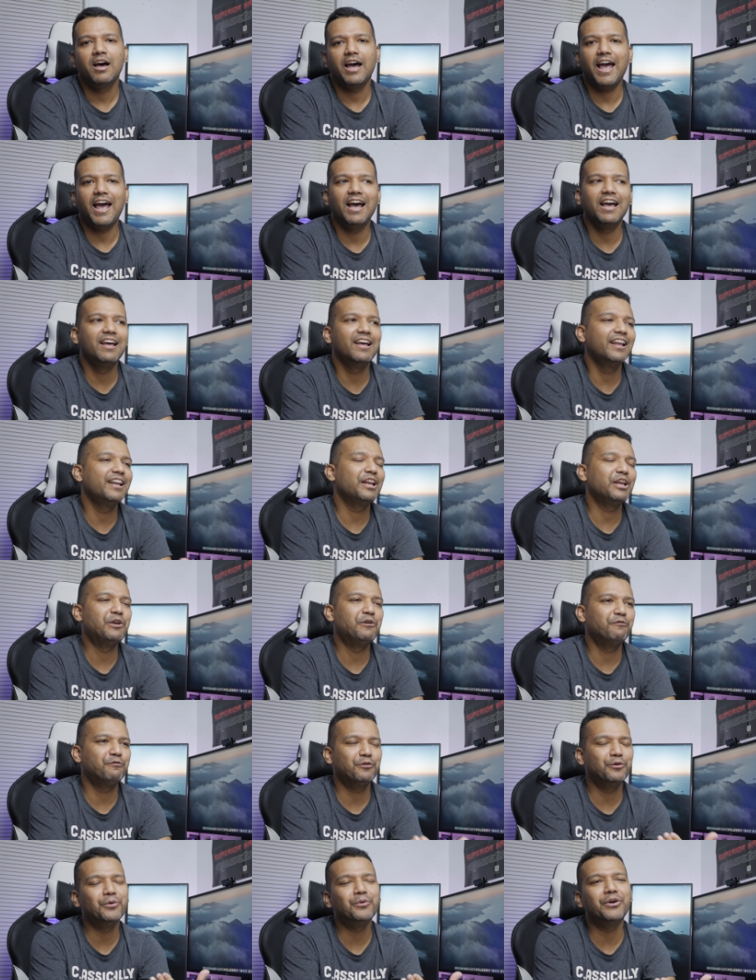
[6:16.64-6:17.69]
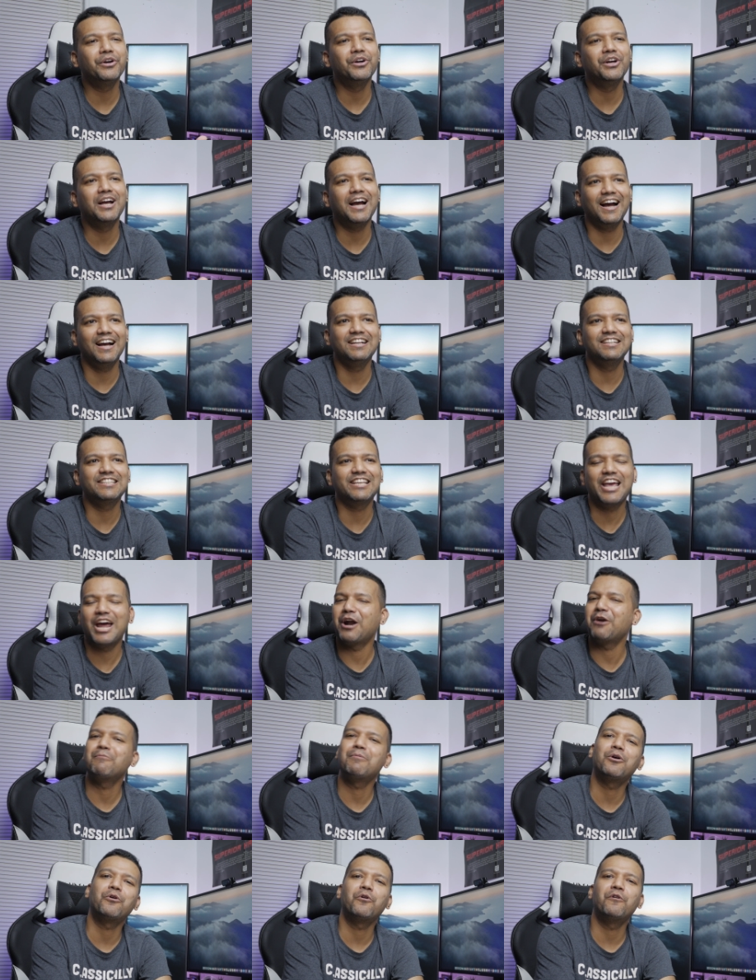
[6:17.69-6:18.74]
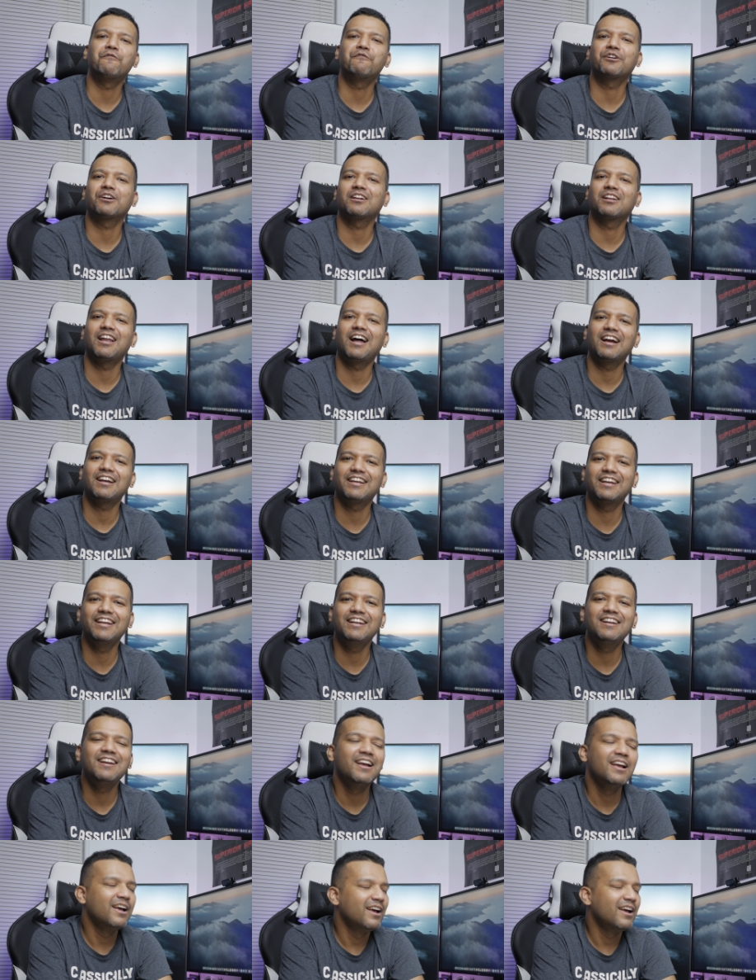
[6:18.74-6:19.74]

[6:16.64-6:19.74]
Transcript: and if you guys care about overclocking